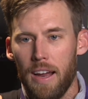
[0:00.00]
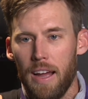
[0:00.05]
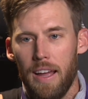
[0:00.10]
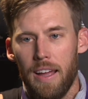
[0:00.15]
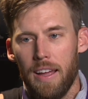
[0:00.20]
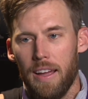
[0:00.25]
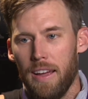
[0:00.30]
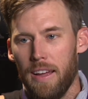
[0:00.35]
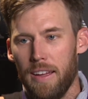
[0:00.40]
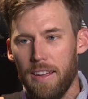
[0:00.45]

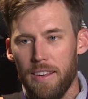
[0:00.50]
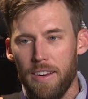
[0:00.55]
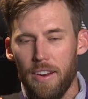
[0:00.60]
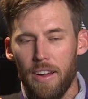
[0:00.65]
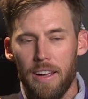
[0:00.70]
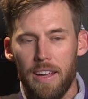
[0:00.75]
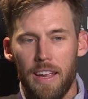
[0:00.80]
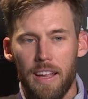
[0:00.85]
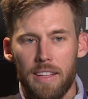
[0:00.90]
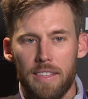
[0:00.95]

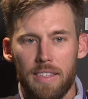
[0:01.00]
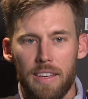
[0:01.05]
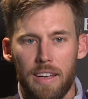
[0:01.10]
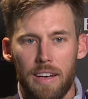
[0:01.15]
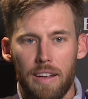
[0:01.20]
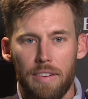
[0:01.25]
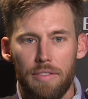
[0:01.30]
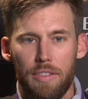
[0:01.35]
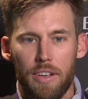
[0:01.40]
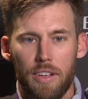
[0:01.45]
I can't say
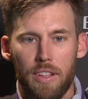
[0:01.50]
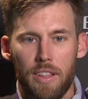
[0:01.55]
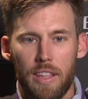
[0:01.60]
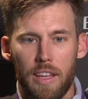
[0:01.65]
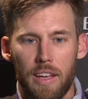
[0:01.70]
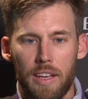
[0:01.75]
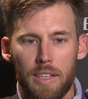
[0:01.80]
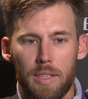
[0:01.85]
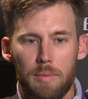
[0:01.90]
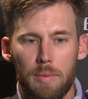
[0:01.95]
enough good
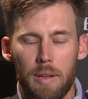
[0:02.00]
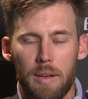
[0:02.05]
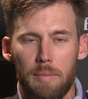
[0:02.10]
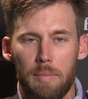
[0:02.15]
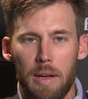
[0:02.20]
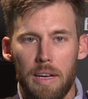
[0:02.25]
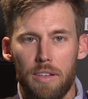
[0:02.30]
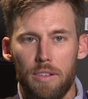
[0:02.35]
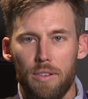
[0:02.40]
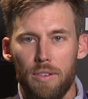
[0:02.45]
things, but
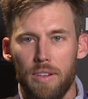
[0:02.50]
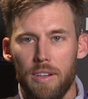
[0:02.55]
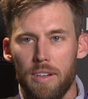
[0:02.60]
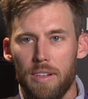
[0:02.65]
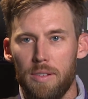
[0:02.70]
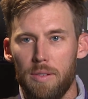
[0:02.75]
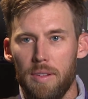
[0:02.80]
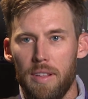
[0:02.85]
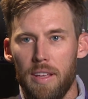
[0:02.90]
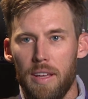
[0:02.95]
my 2
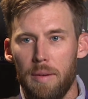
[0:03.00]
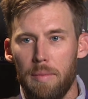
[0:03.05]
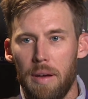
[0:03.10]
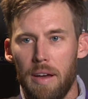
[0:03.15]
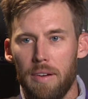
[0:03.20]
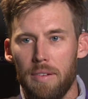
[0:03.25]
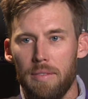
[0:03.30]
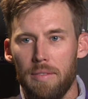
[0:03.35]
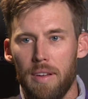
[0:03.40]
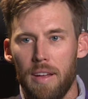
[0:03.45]
years with him,
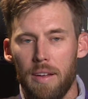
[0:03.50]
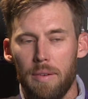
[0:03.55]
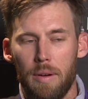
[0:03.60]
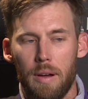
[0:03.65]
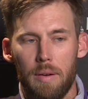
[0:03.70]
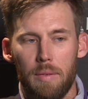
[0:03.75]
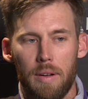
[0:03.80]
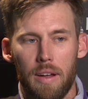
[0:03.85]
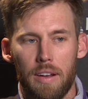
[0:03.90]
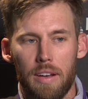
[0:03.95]

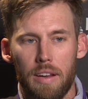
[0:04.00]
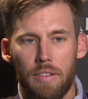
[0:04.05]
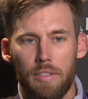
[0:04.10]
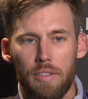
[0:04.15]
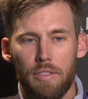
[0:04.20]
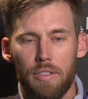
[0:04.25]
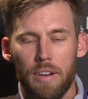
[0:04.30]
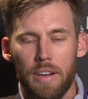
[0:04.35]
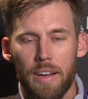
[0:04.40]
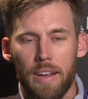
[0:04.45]
I'll never
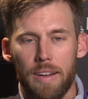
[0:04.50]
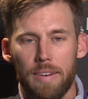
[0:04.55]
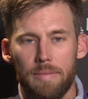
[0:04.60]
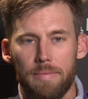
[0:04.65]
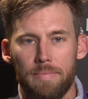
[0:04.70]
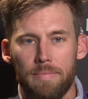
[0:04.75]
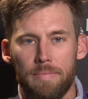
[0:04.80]
forget.